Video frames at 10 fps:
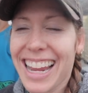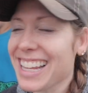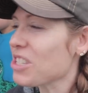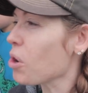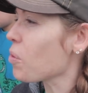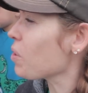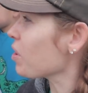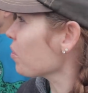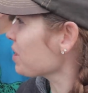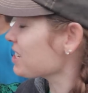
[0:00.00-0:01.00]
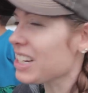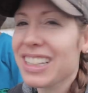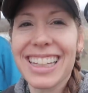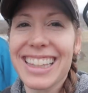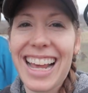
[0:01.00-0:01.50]
And so we're going to
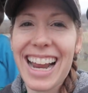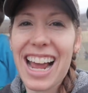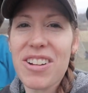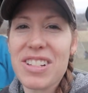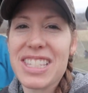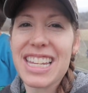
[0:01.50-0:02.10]
clean that out and